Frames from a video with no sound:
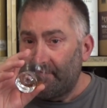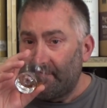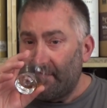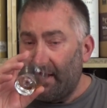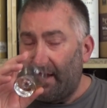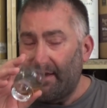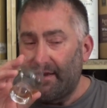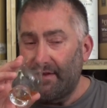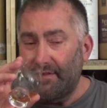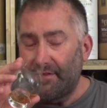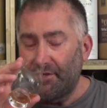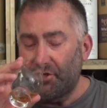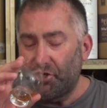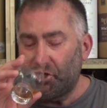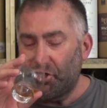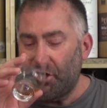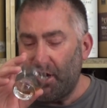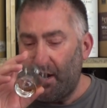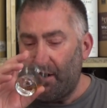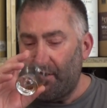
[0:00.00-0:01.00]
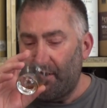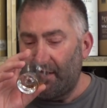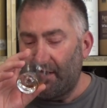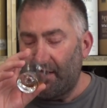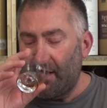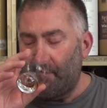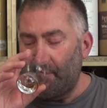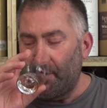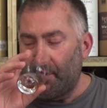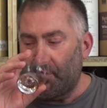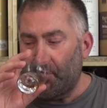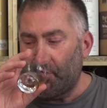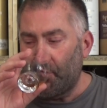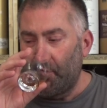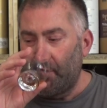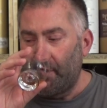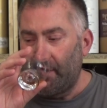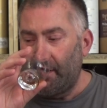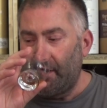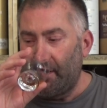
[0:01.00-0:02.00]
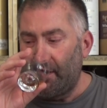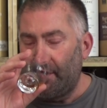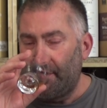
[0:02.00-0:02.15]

I get the sherry coming through here.